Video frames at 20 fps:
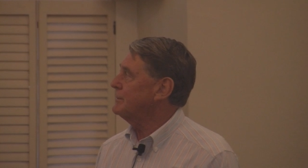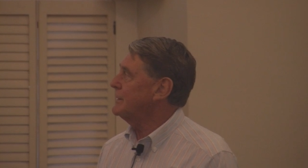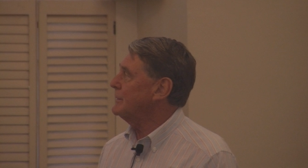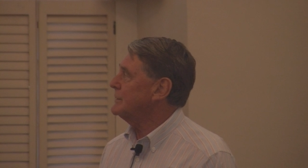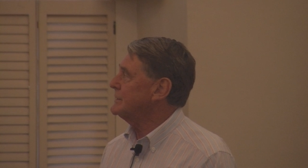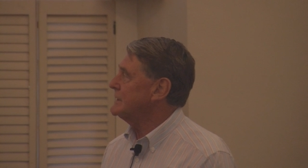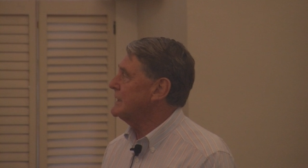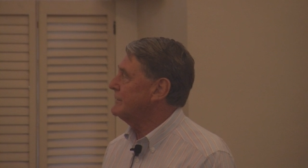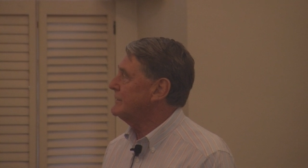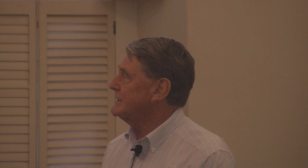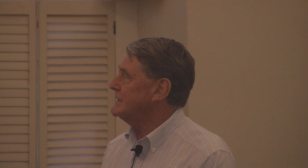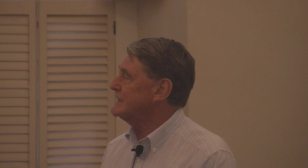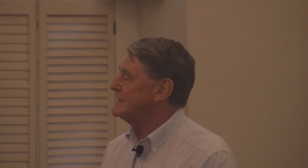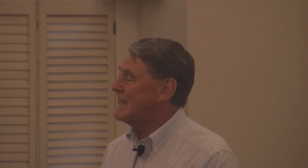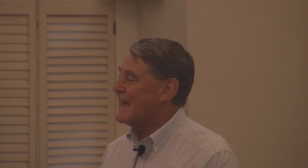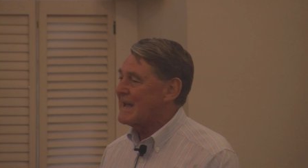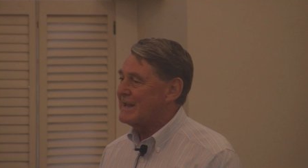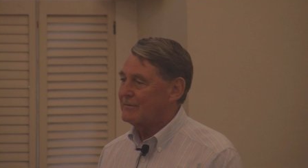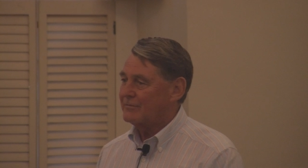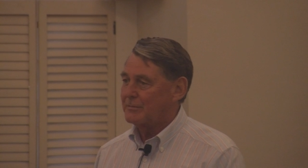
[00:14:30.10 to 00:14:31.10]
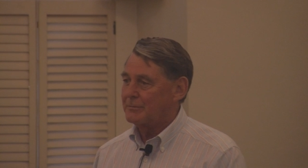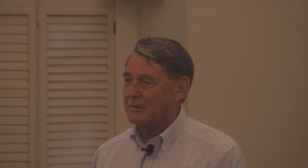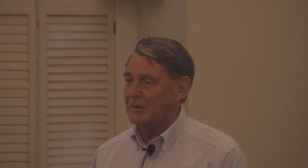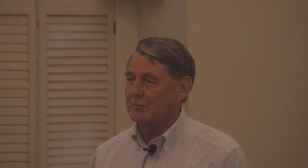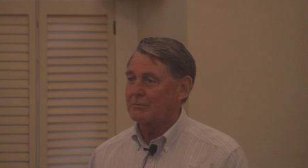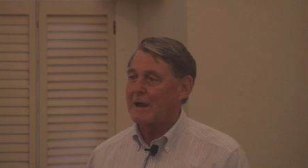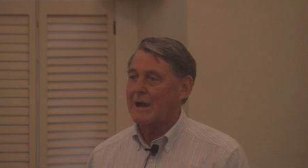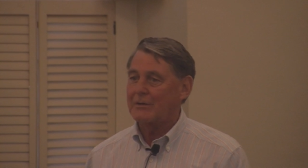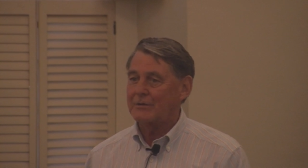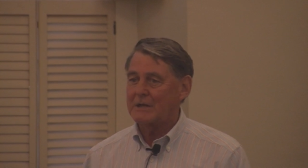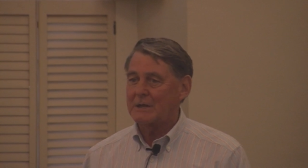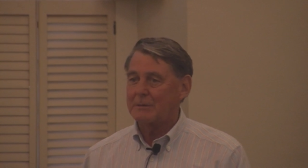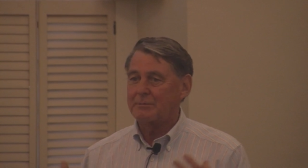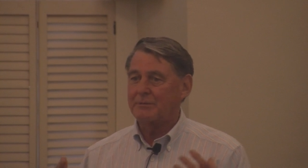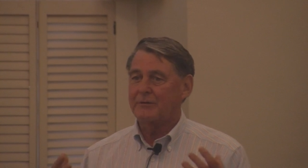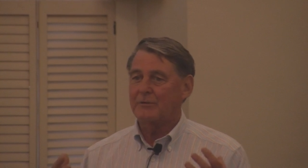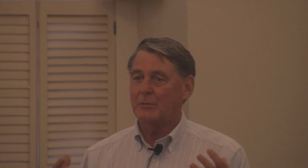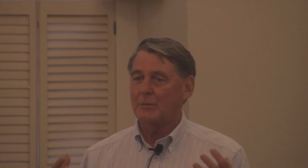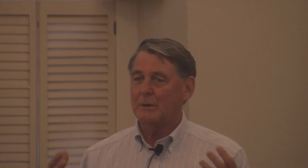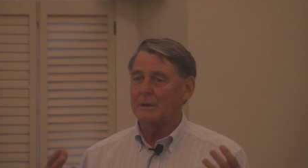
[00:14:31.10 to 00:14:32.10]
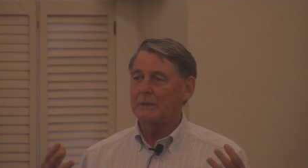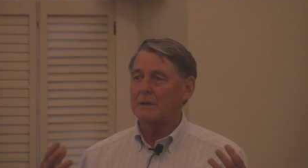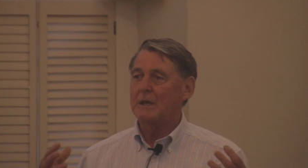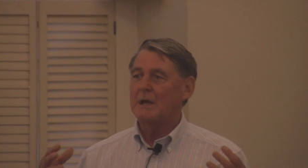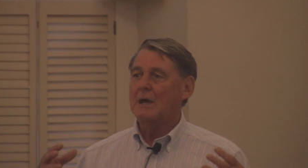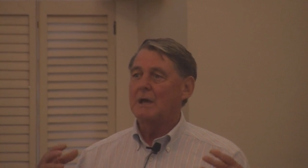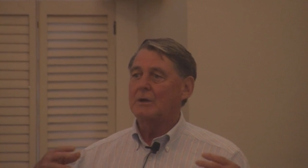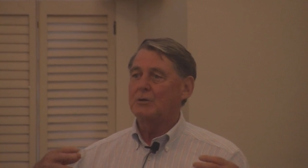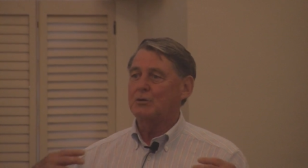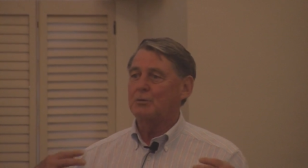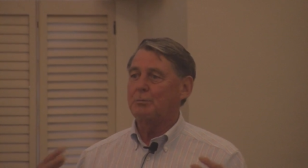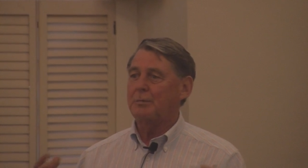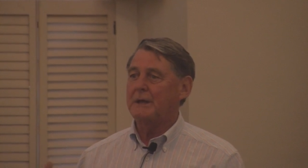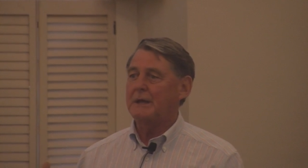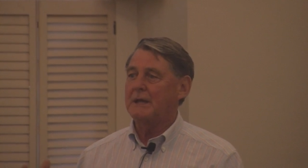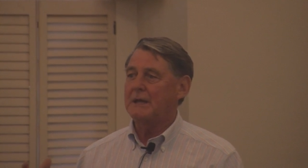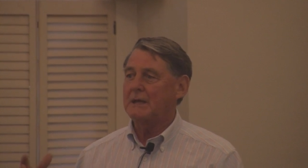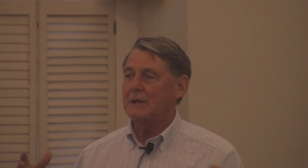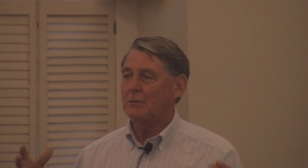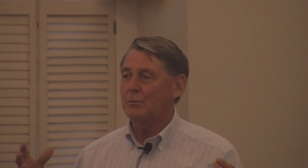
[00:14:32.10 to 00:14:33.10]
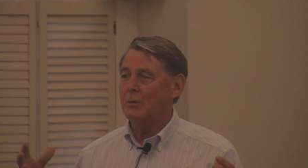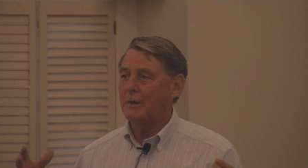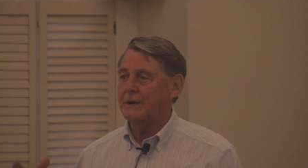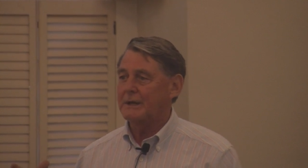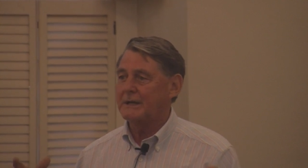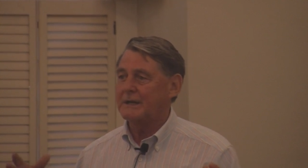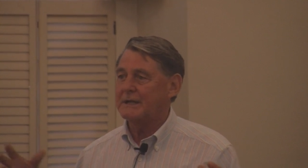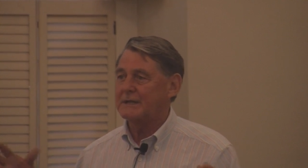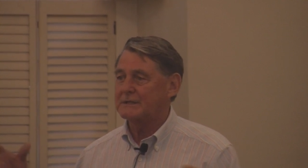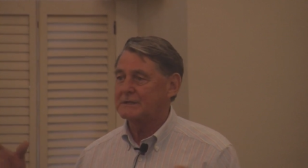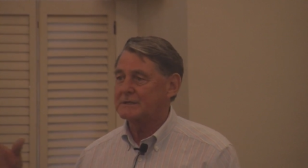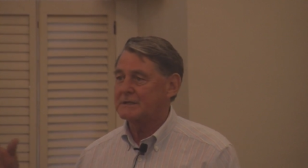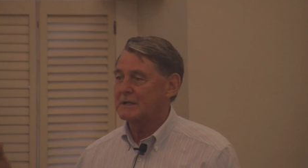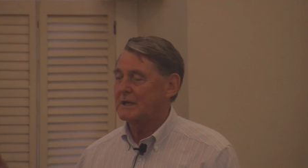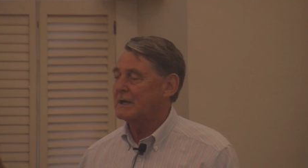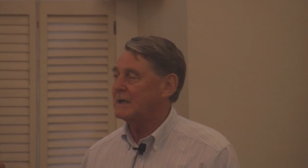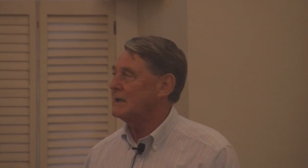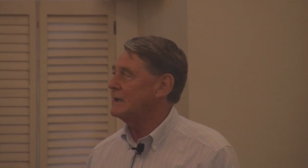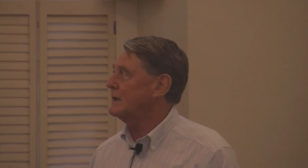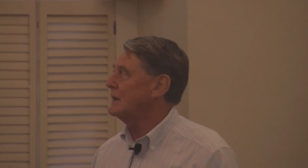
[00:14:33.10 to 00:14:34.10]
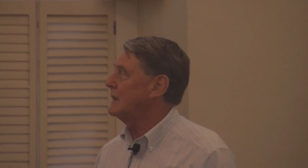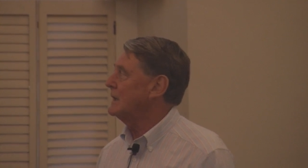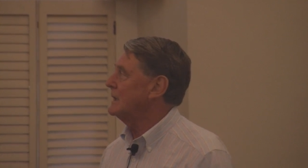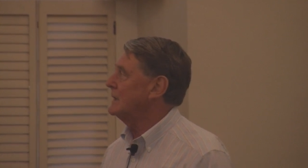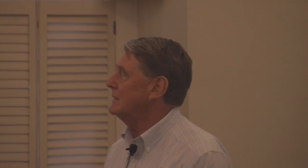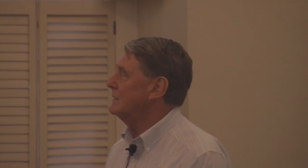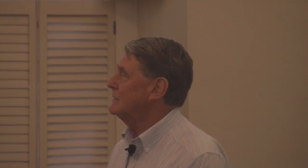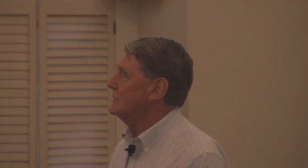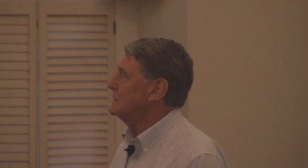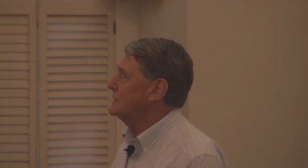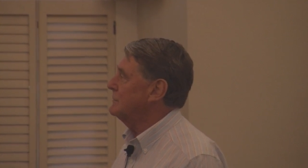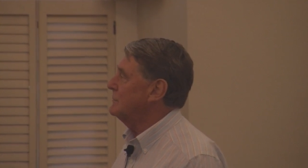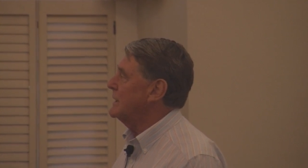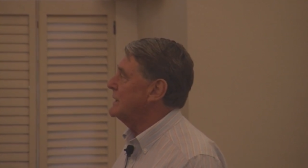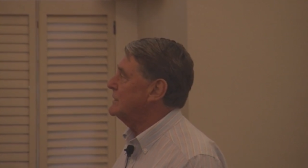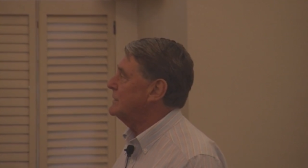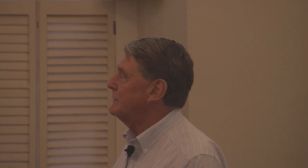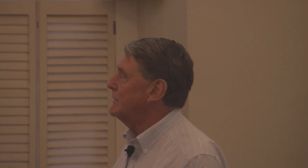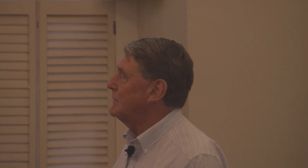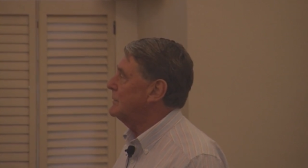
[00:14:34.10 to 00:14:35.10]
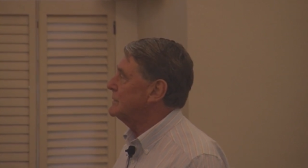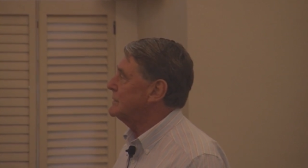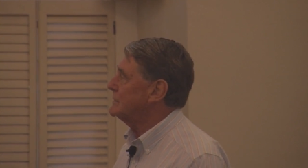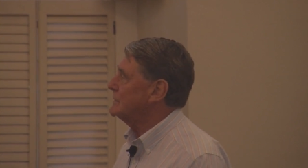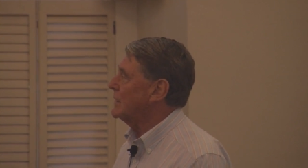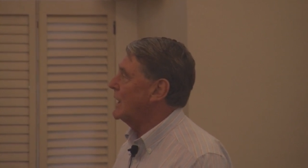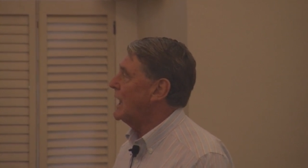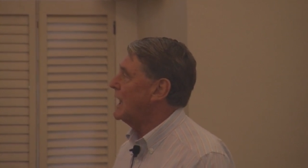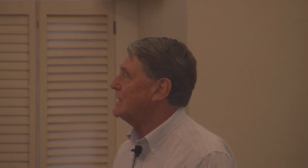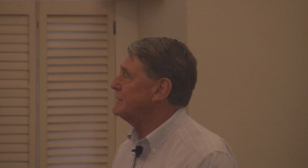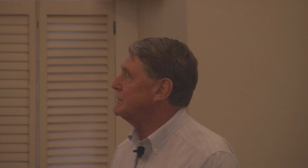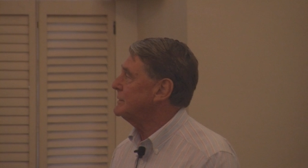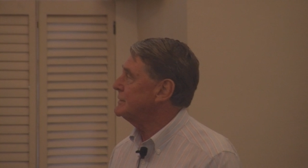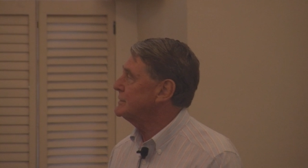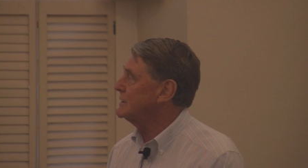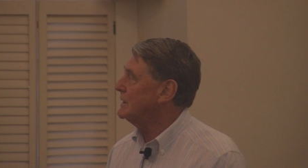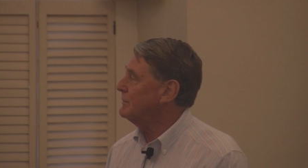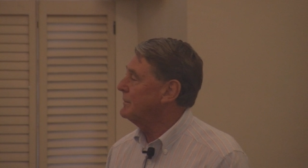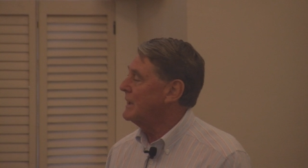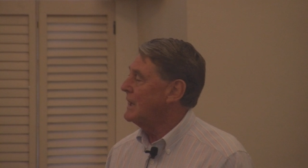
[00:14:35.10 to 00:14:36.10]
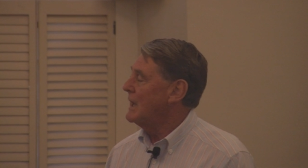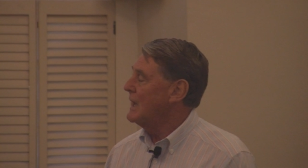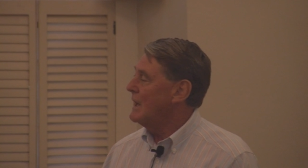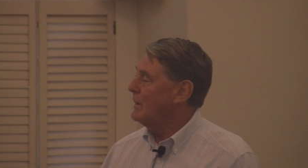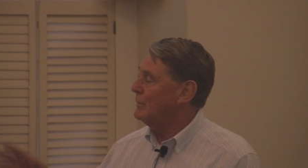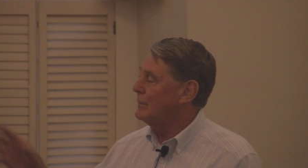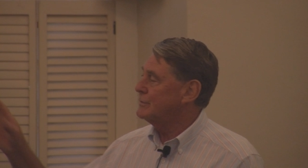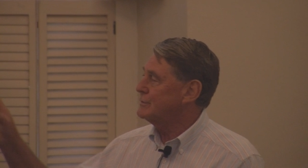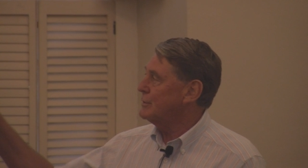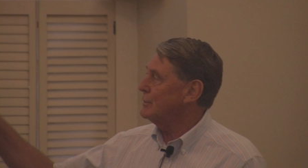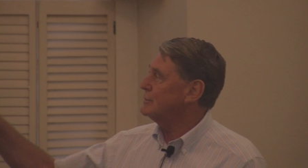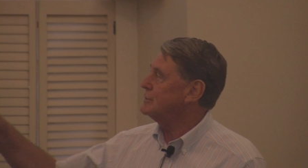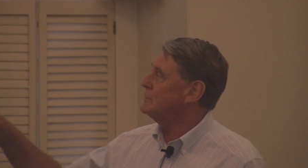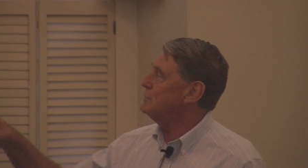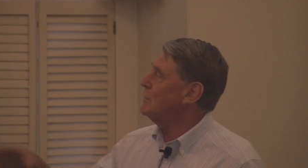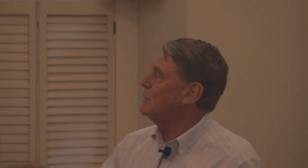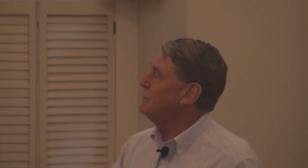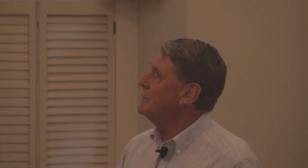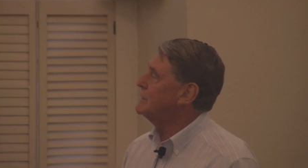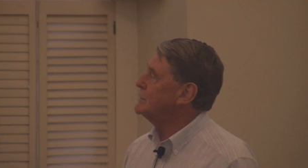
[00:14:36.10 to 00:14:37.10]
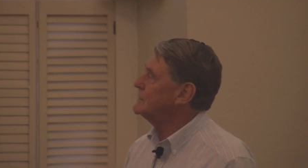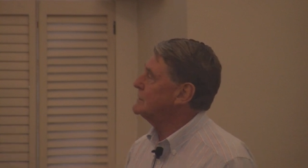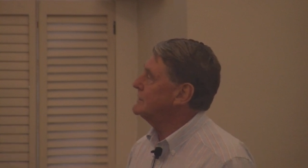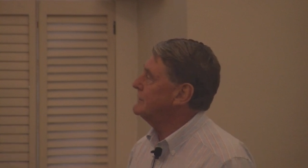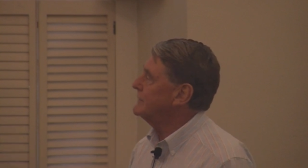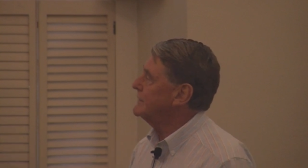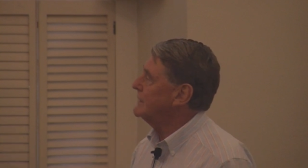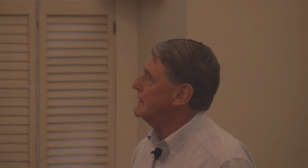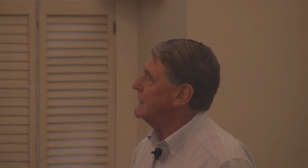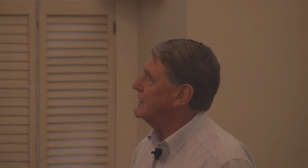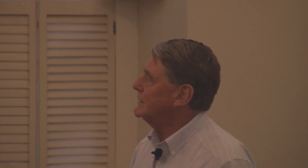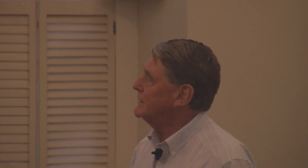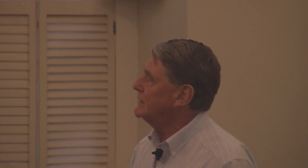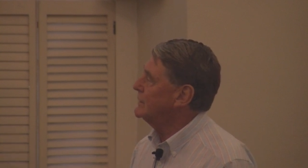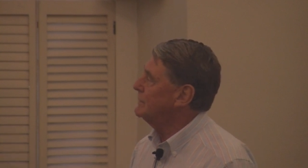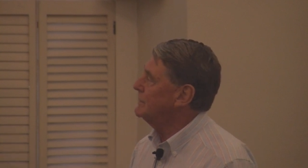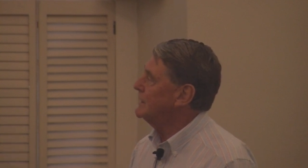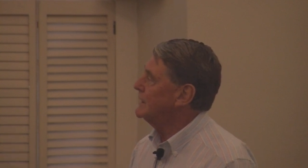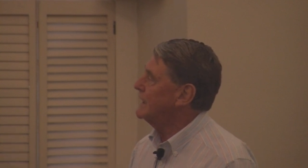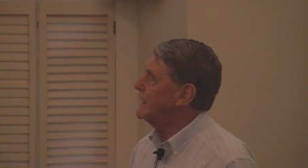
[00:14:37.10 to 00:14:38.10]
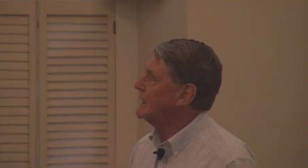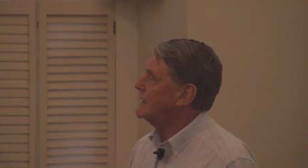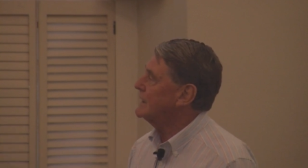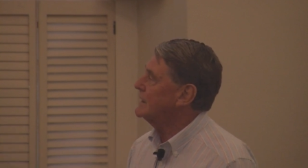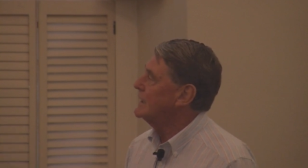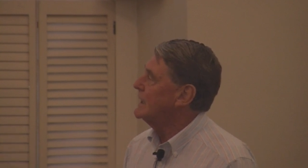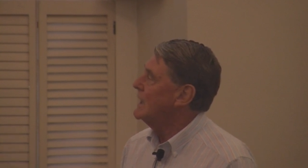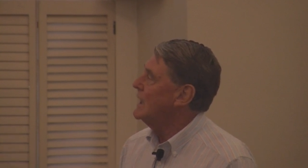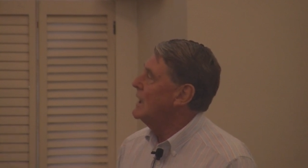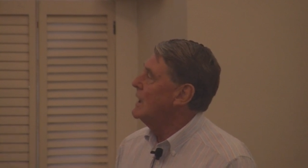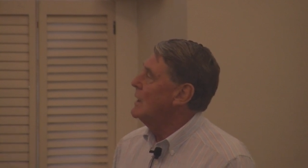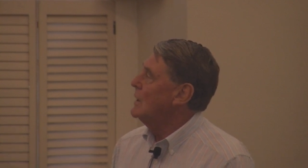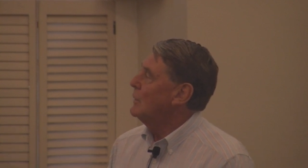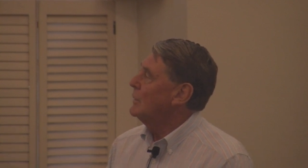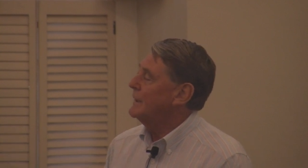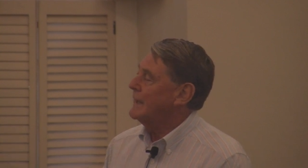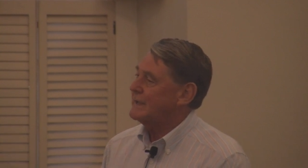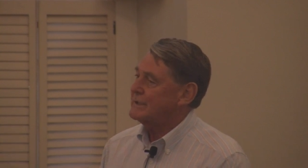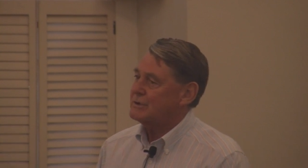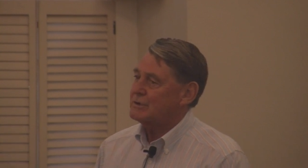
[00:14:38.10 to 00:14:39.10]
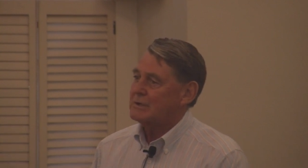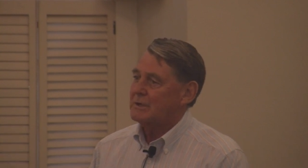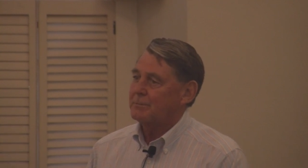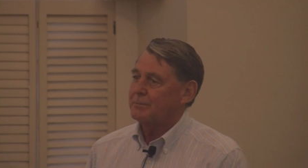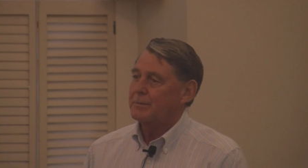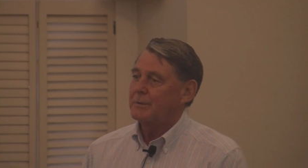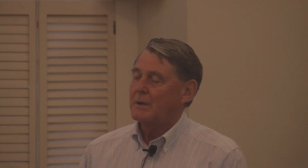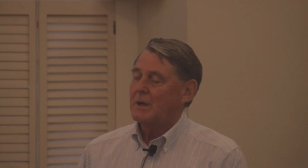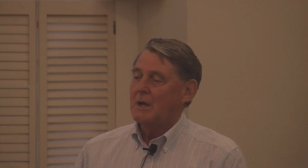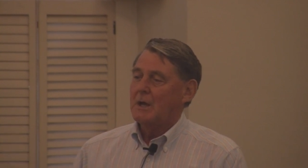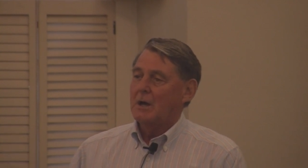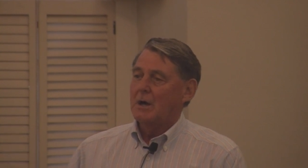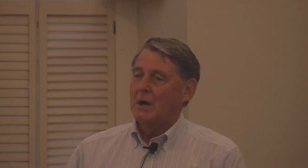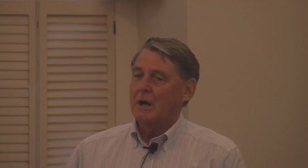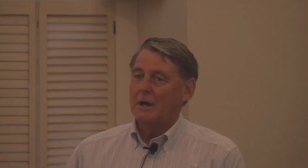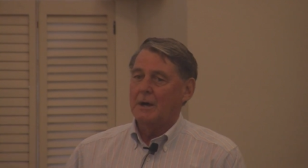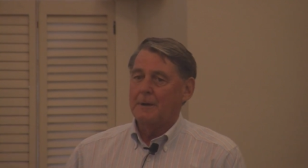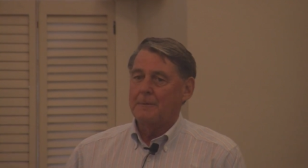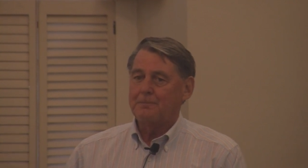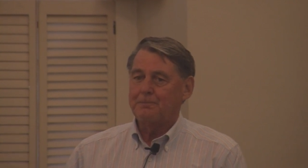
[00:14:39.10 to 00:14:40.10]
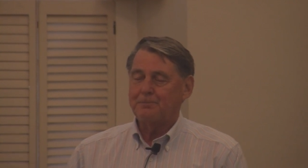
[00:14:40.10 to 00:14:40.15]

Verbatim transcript: that was ever designed from the ground up, if you will, to be what it is uh, uh was meant to be, which is a hospital ship. And we'll show some more pictures of it a, a little bit later. Well, that ship um,